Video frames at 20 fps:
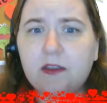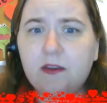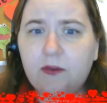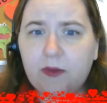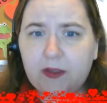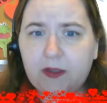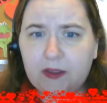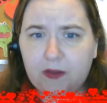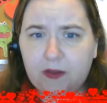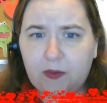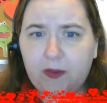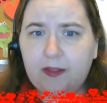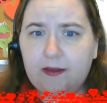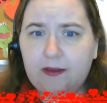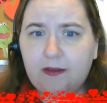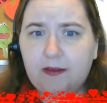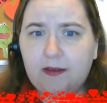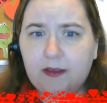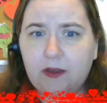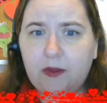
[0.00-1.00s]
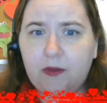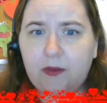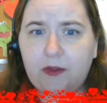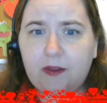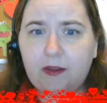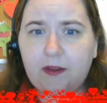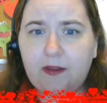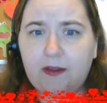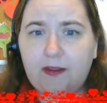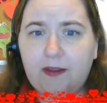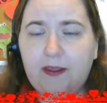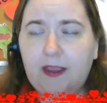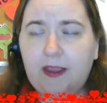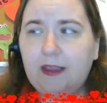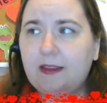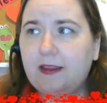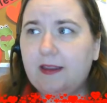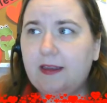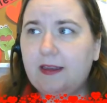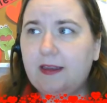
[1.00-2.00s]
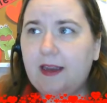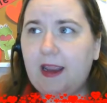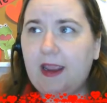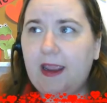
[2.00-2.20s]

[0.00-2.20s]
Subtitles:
You want to know the thing that